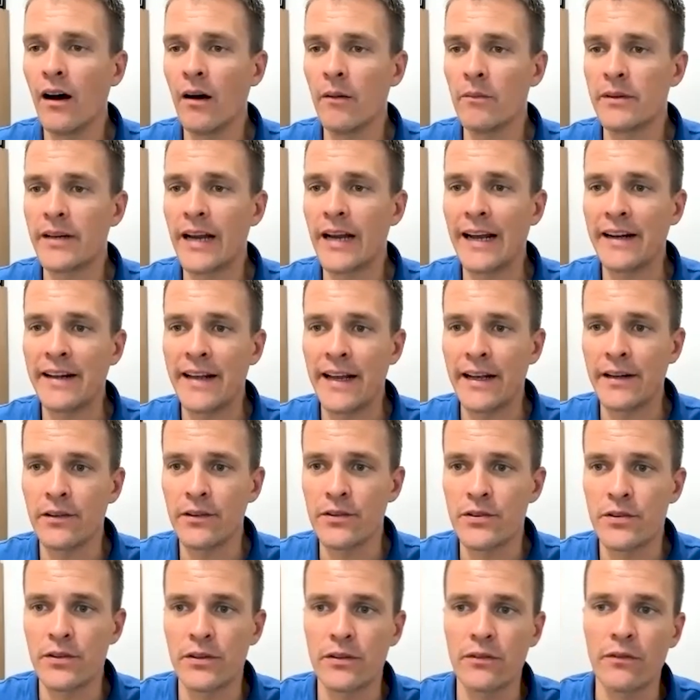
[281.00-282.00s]
can't handle
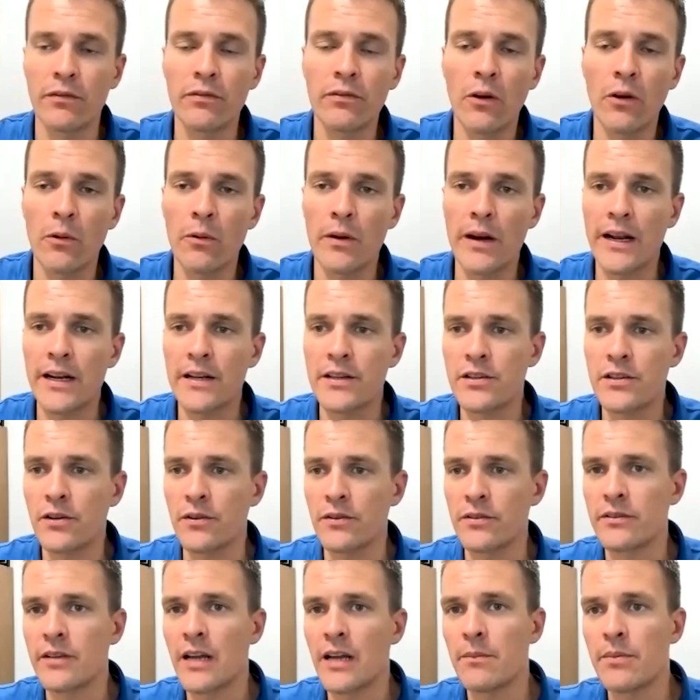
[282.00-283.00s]
certain flow rates,
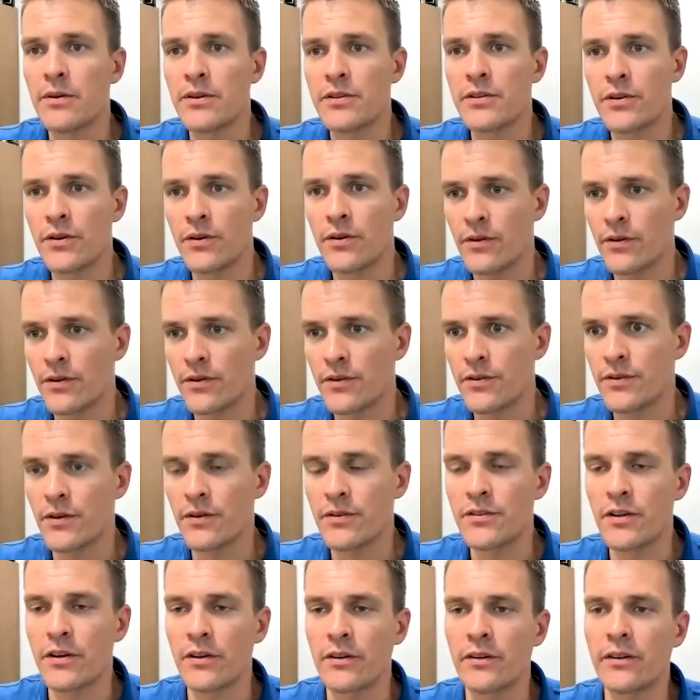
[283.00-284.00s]
certain temperatures,
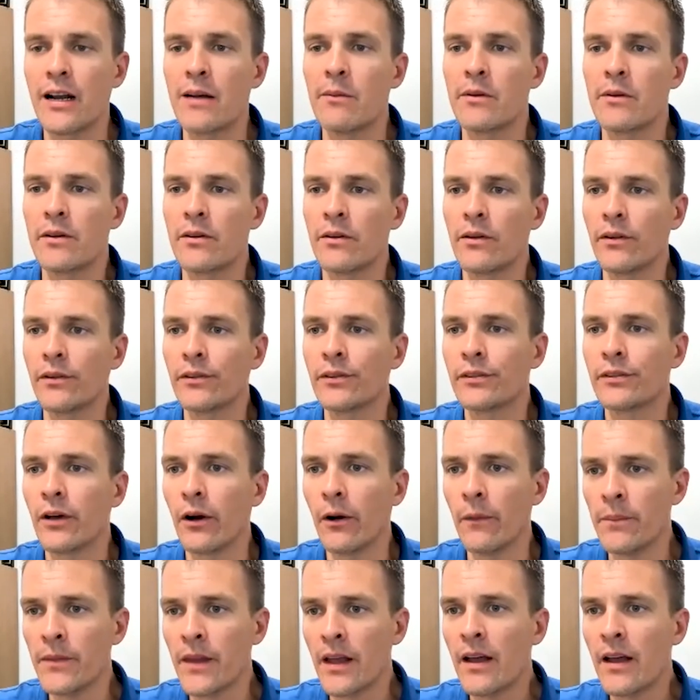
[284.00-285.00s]
certain chemicals.
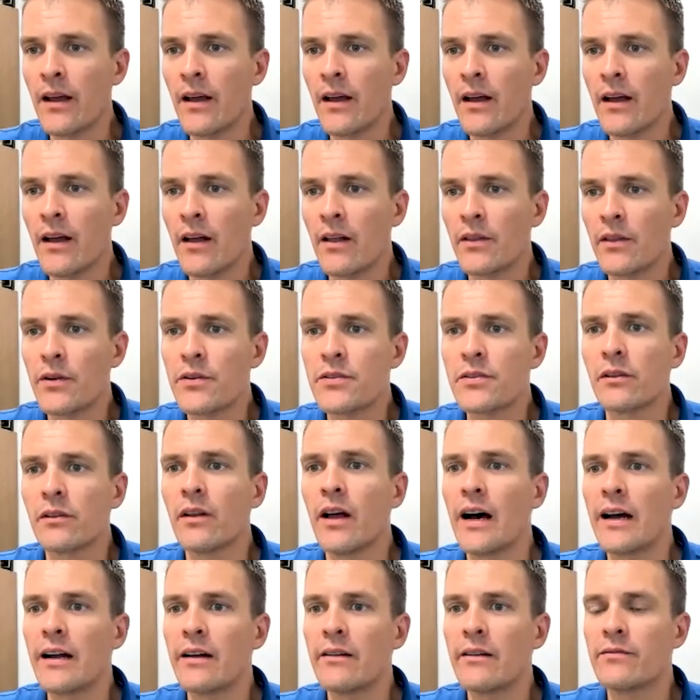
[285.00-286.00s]
So there's a
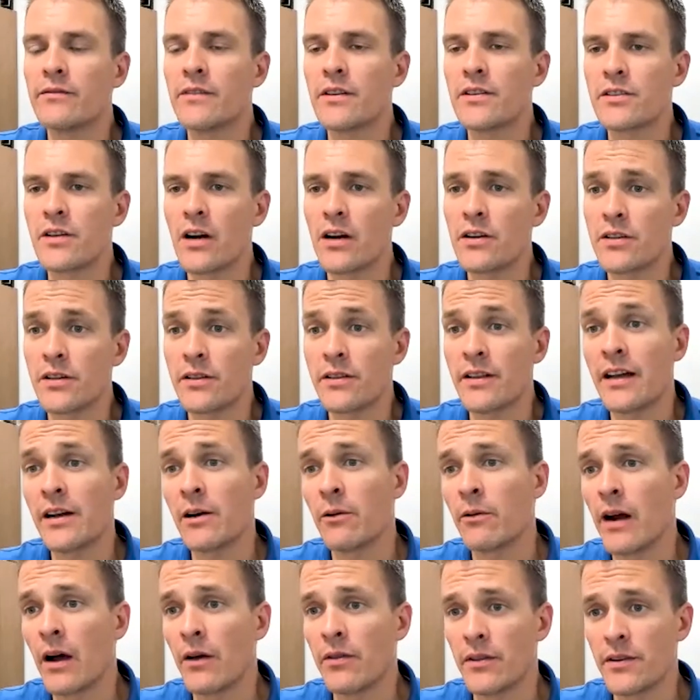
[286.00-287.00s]
lot of discussion then
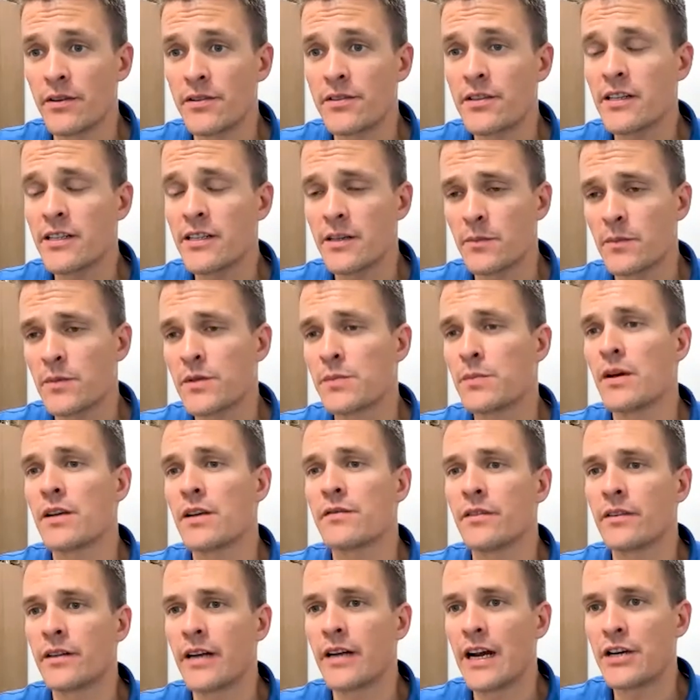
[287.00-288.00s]
around the system
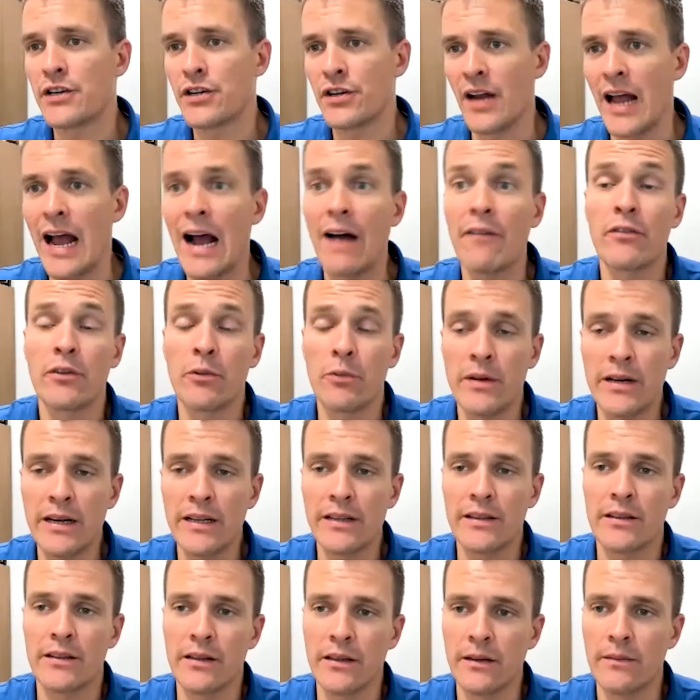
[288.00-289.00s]
specification after we
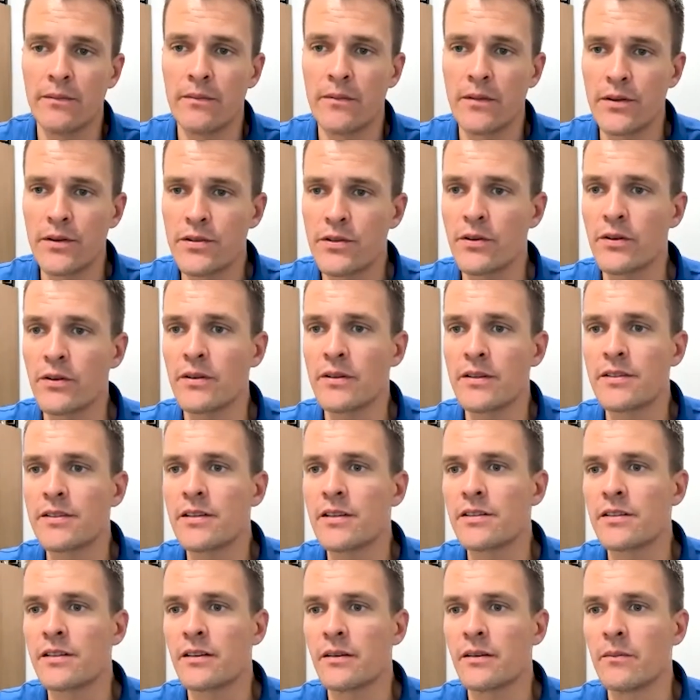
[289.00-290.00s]
get the certain
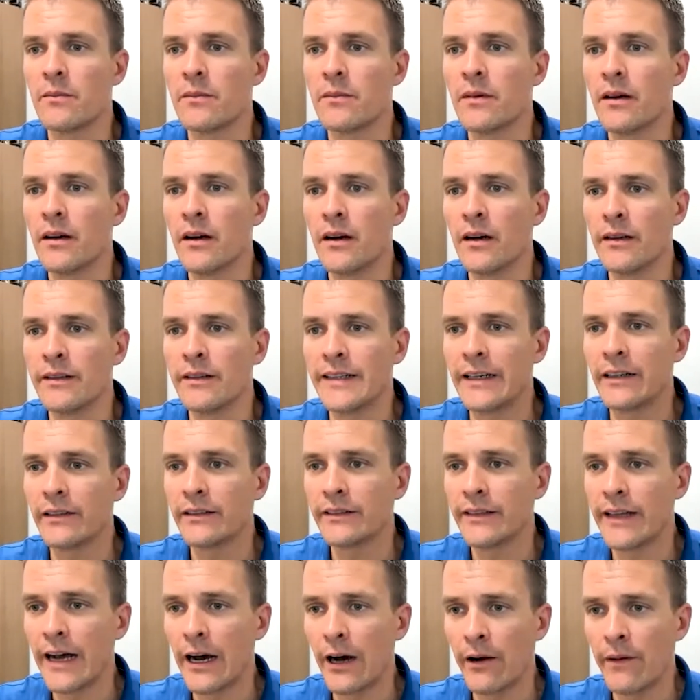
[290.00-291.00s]
system nailed
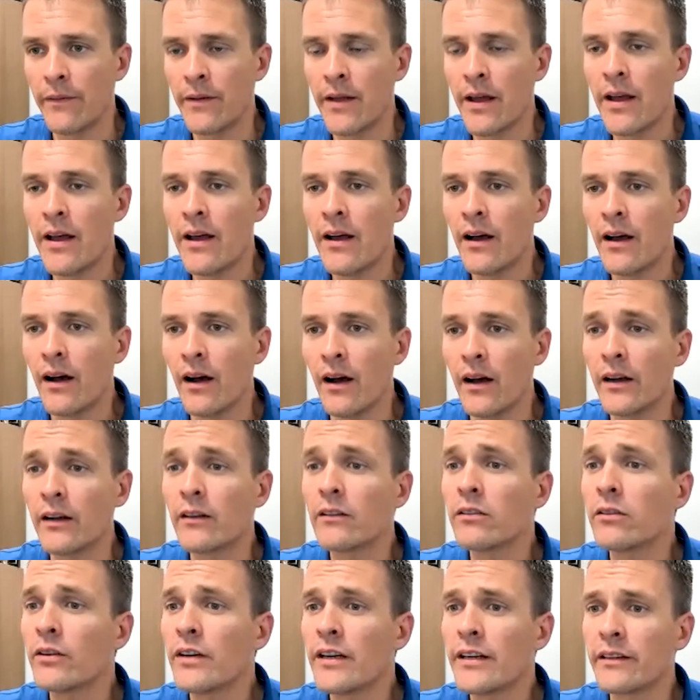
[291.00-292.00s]
down,
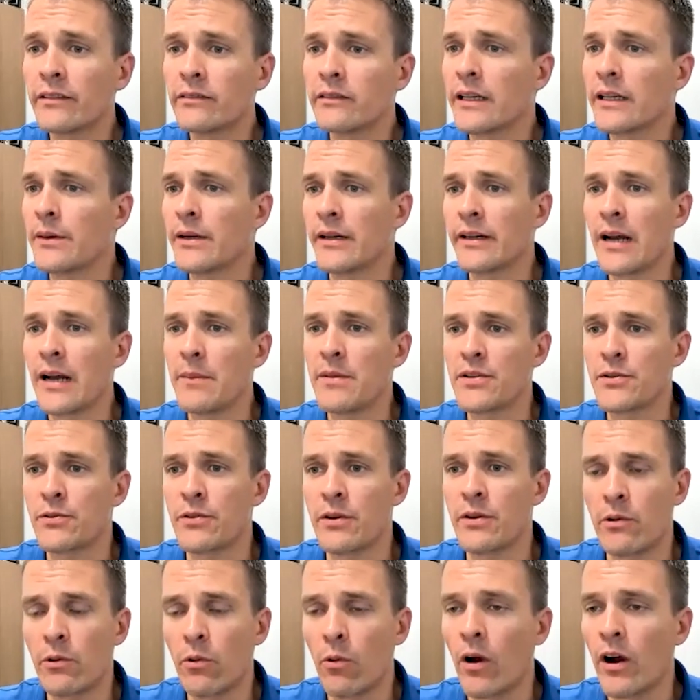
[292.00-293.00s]
including cleaning chemistry
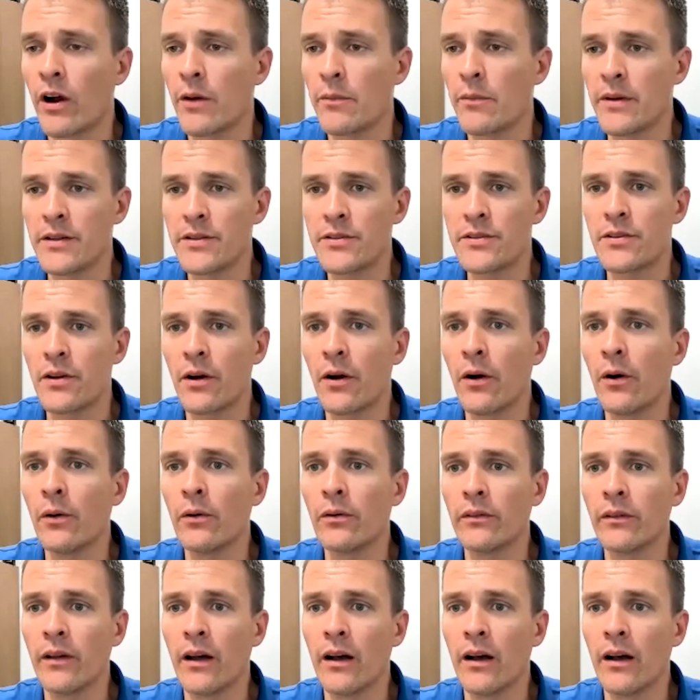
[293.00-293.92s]
requirements. So